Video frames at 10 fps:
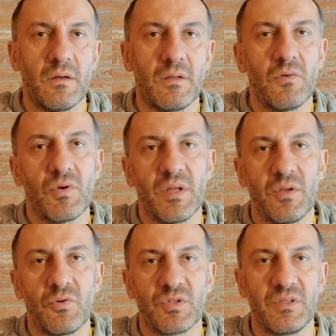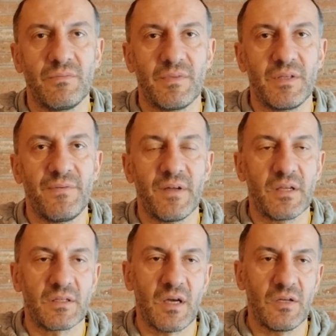You can use
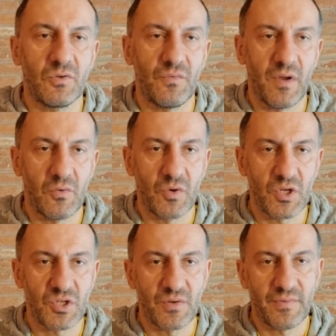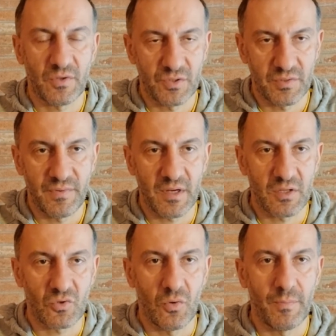different kind of valuation for
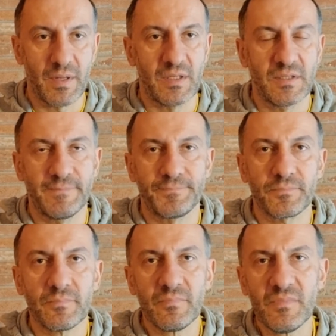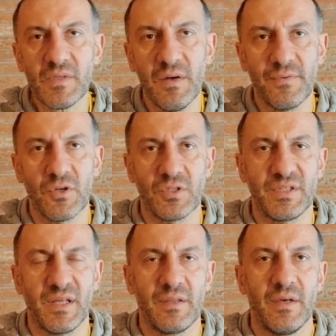different companies. For
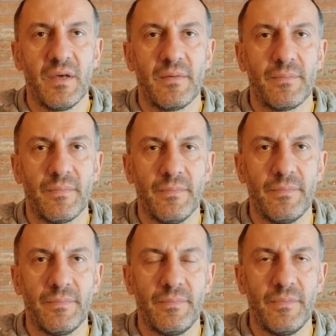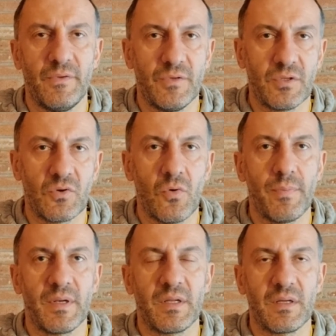instance, the
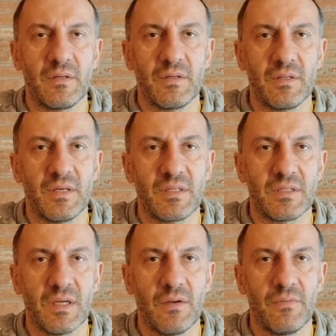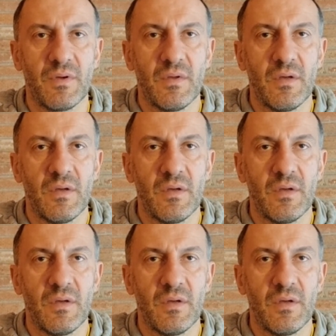company that have